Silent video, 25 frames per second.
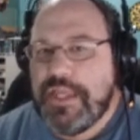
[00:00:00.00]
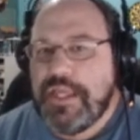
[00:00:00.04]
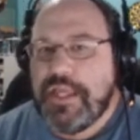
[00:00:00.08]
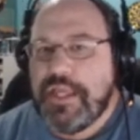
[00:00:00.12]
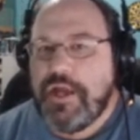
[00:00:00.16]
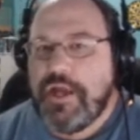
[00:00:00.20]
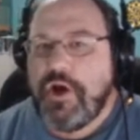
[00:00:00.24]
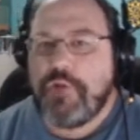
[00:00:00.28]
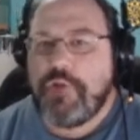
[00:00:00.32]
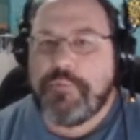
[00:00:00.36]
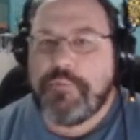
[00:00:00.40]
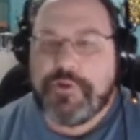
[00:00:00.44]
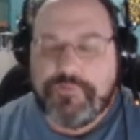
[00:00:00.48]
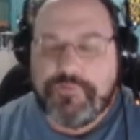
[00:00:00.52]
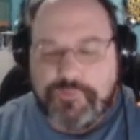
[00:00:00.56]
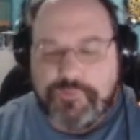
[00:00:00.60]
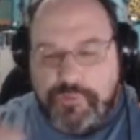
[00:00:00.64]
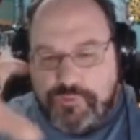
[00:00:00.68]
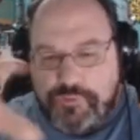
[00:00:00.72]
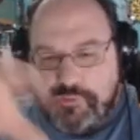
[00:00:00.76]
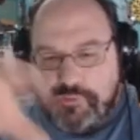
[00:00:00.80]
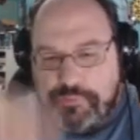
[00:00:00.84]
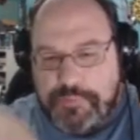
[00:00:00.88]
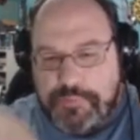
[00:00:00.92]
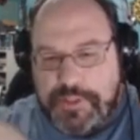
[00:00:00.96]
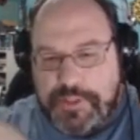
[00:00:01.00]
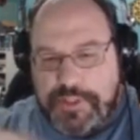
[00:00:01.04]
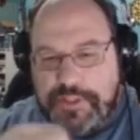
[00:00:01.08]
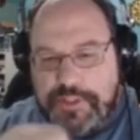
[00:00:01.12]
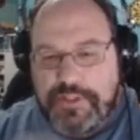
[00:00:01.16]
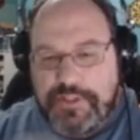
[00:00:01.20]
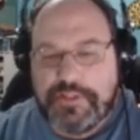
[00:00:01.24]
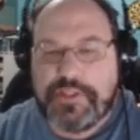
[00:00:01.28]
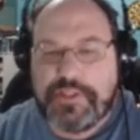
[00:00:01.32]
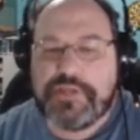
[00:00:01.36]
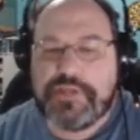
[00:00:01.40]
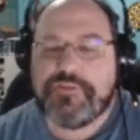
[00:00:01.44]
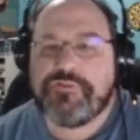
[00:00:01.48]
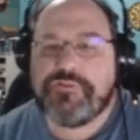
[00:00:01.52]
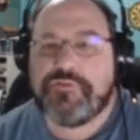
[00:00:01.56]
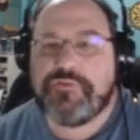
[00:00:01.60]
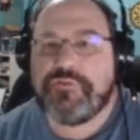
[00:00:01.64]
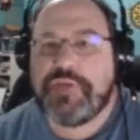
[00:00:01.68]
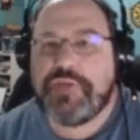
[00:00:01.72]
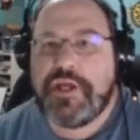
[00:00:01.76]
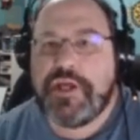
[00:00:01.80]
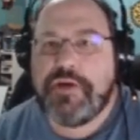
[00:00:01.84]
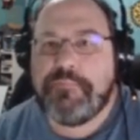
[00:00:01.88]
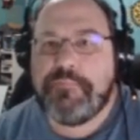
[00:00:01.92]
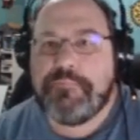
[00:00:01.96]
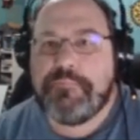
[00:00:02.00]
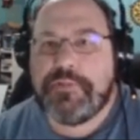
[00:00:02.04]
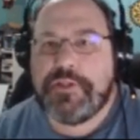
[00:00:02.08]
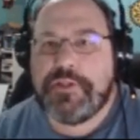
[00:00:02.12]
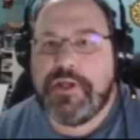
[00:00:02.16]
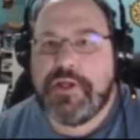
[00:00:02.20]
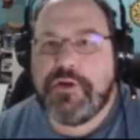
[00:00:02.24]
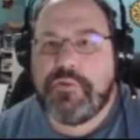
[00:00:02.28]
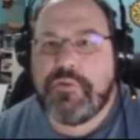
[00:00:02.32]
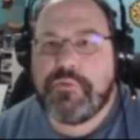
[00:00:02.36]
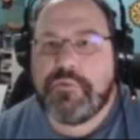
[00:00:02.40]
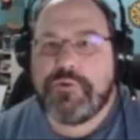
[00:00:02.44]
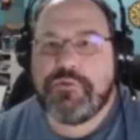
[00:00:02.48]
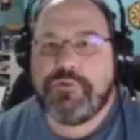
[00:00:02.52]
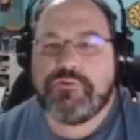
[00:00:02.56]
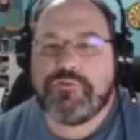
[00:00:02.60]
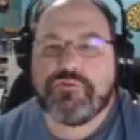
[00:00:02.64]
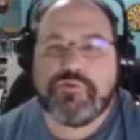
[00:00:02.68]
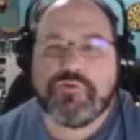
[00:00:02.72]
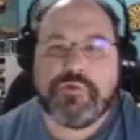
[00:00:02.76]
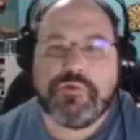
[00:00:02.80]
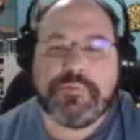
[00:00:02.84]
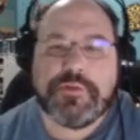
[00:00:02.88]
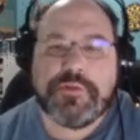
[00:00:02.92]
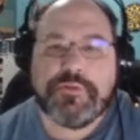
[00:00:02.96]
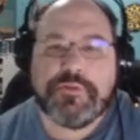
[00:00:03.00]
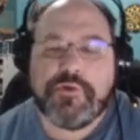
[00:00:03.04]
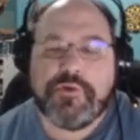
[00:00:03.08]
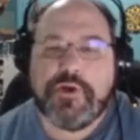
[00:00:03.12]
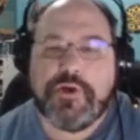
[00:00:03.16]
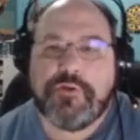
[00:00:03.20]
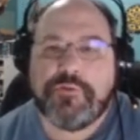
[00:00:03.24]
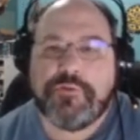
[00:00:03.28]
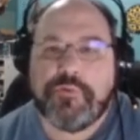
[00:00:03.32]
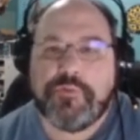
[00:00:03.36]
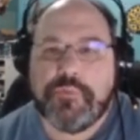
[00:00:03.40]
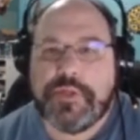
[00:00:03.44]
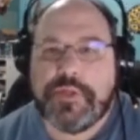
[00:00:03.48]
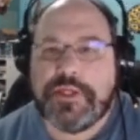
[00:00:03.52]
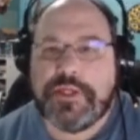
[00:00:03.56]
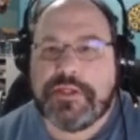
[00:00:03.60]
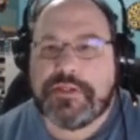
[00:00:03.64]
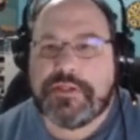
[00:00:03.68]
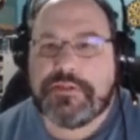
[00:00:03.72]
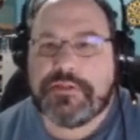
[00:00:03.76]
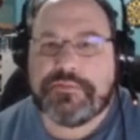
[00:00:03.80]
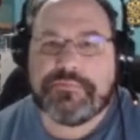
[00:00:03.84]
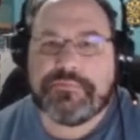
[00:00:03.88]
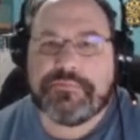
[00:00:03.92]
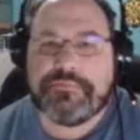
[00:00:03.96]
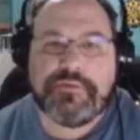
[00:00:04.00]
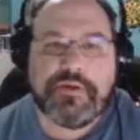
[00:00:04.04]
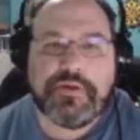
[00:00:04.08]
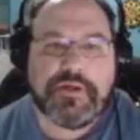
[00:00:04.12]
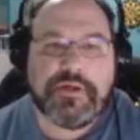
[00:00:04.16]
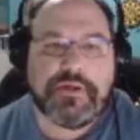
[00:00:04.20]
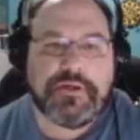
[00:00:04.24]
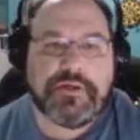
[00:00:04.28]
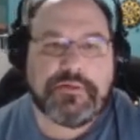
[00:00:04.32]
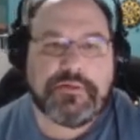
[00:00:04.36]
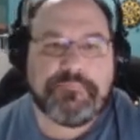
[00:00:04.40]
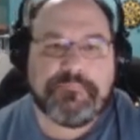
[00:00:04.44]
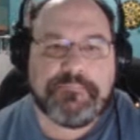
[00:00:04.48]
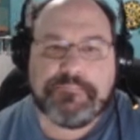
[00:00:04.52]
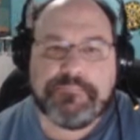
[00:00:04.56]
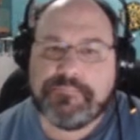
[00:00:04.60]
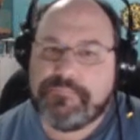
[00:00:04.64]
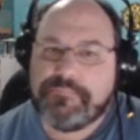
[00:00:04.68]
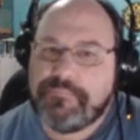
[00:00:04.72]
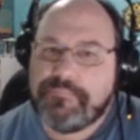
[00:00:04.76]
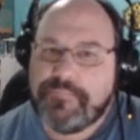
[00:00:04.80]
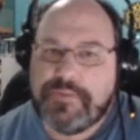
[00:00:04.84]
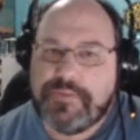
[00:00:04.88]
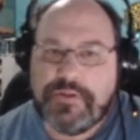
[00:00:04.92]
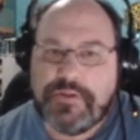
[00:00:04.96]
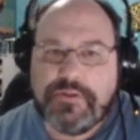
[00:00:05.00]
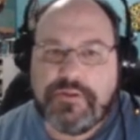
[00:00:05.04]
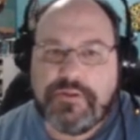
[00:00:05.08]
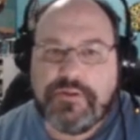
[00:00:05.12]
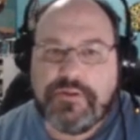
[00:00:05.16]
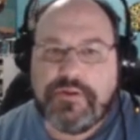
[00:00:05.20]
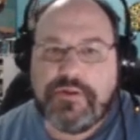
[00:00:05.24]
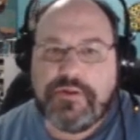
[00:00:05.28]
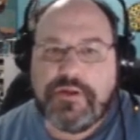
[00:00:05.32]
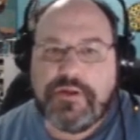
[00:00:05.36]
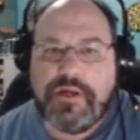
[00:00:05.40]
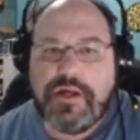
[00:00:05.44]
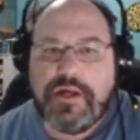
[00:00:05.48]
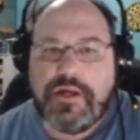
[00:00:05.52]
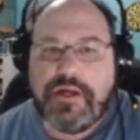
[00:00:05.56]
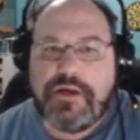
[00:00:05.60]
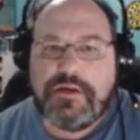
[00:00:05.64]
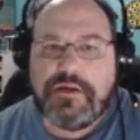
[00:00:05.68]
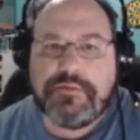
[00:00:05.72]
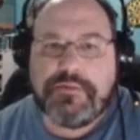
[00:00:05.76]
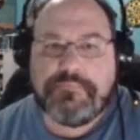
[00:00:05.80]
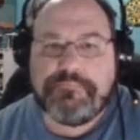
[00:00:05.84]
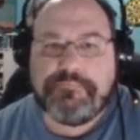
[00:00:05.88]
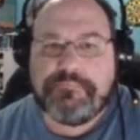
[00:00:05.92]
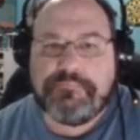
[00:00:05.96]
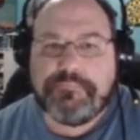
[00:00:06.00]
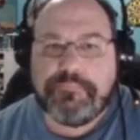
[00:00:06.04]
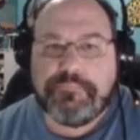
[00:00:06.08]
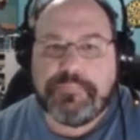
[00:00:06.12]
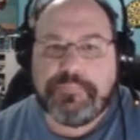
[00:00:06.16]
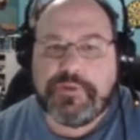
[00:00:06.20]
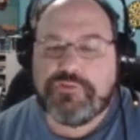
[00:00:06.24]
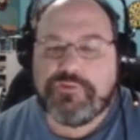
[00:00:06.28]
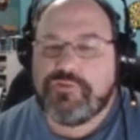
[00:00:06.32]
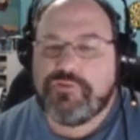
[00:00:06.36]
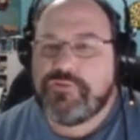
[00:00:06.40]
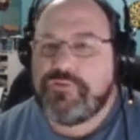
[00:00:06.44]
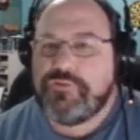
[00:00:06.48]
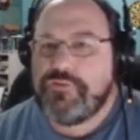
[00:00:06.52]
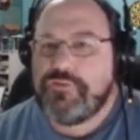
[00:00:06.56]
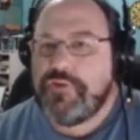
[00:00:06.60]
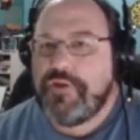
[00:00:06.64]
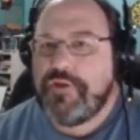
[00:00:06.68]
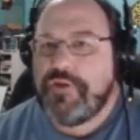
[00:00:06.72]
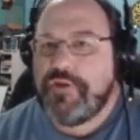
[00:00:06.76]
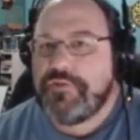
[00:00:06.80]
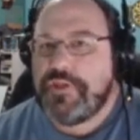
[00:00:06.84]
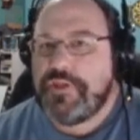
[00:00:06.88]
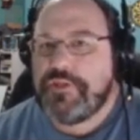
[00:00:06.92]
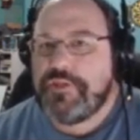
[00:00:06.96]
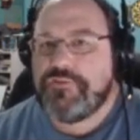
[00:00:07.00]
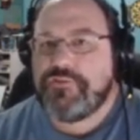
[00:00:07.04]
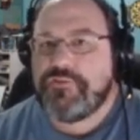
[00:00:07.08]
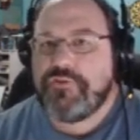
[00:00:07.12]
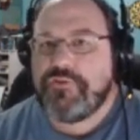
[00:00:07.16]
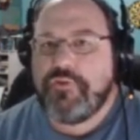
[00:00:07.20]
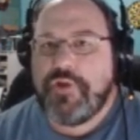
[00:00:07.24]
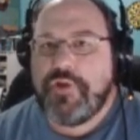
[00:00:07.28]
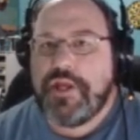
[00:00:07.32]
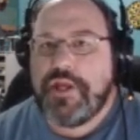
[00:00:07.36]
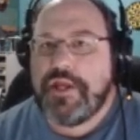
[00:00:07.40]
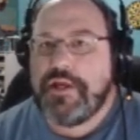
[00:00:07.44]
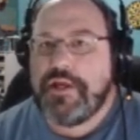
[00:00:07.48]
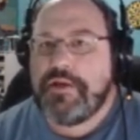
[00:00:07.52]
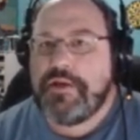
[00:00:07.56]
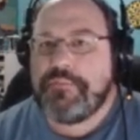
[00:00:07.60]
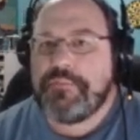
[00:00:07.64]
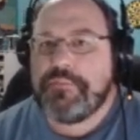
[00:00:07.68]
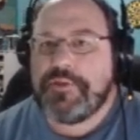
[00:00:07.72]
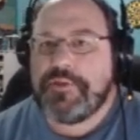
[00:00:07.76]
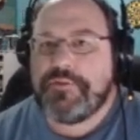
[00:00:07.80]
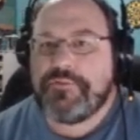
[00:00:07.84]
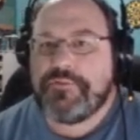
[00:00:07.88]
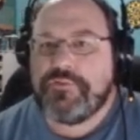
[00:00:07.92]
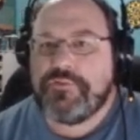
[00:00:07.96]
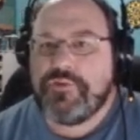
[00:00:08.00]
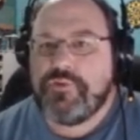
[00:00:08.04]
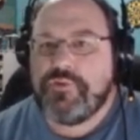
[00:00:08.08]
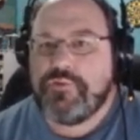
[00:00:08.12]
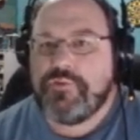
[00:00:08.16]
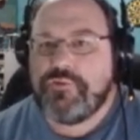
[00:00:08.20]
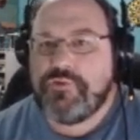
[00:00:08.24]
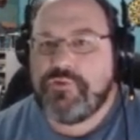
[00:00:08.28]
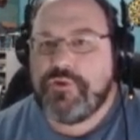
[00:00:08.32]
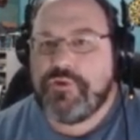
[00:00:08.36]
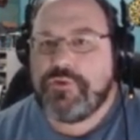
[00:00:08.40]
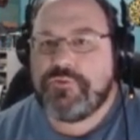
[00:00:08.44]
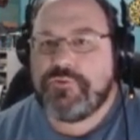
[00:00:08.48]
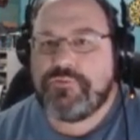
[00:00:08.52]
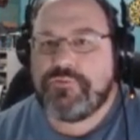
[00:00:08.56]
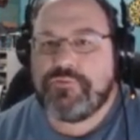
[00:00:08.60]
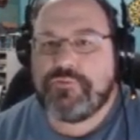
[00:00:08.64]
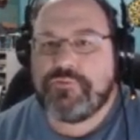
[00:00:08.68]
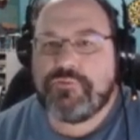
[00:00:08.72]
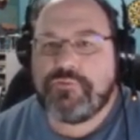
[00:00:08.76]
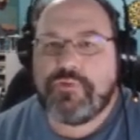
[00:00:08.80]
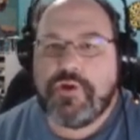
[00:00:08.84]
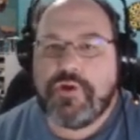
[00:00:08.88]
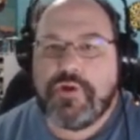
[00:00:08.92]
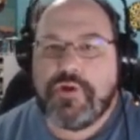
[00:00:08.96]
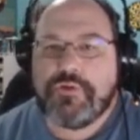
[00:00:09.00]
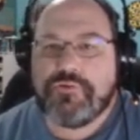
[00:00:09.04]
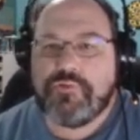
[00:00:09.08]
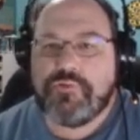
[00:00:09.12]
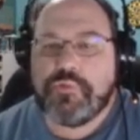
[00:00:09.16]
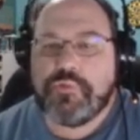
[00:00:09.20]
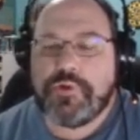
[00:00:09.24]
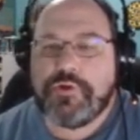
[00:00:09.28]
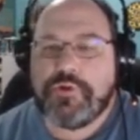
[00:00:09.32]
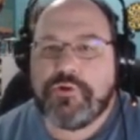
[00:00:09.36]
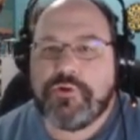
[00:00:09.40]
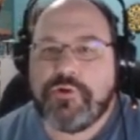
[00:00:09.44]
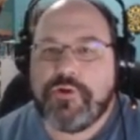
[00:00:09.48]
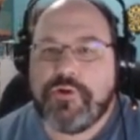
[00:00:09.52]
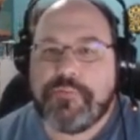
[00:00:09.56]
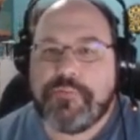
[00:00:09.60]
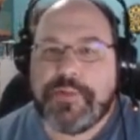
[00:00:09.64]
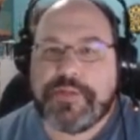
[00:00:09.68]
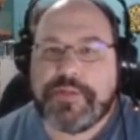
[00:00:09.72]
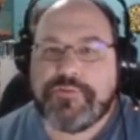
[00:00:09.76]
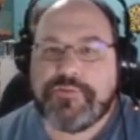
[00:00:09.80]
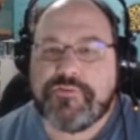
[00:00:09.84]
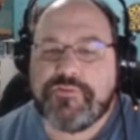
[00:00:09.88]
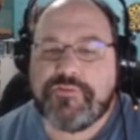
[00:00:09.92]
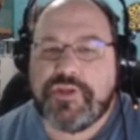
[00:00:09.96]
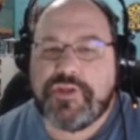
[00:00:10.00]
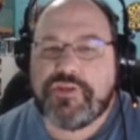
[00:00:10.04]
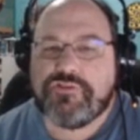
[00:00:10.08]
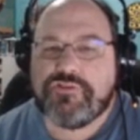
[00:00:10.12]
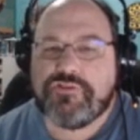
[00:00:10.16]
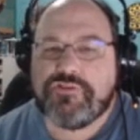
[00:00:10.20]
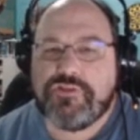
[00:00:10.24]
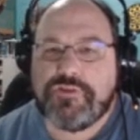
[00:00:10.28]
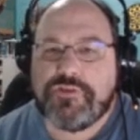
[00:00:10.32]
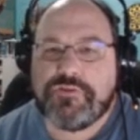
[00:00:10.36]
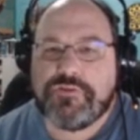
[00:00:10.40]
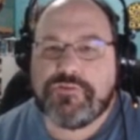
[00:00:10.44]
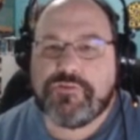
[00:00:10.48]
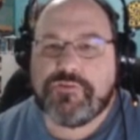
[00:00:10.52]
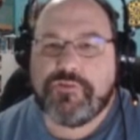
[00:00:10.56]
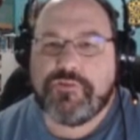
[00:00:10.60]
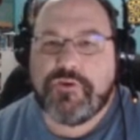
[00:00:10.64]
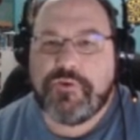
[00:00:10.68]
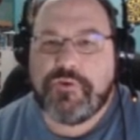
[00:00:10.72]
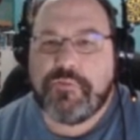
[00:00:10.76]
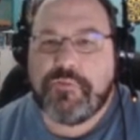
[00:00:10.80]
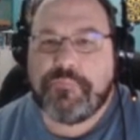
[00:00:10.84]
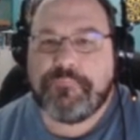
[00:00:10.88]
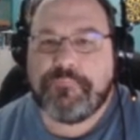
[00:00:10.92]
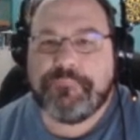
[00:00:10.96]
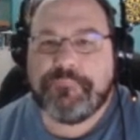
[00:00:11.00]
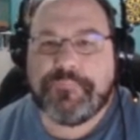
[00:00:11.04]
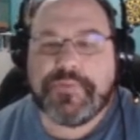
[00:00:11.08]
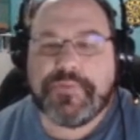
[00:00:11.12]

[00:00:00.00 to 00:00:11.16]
All my social media links are down below. I do streaming throughout the week and uh, um, pictures and stuff on Instagram and news on, on Twitter about the station. So